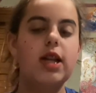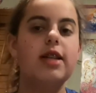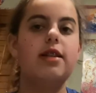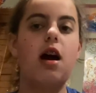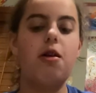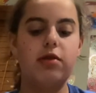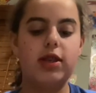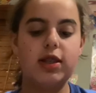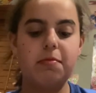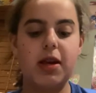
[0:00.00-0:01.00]
Now,
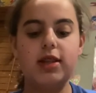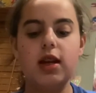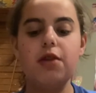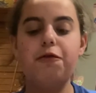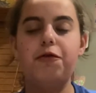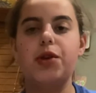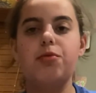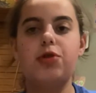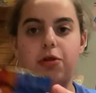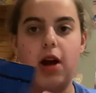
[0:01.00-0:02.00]
this may take a
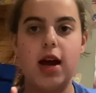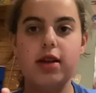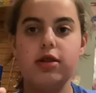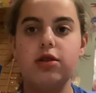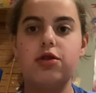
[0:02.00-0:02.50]
few tries,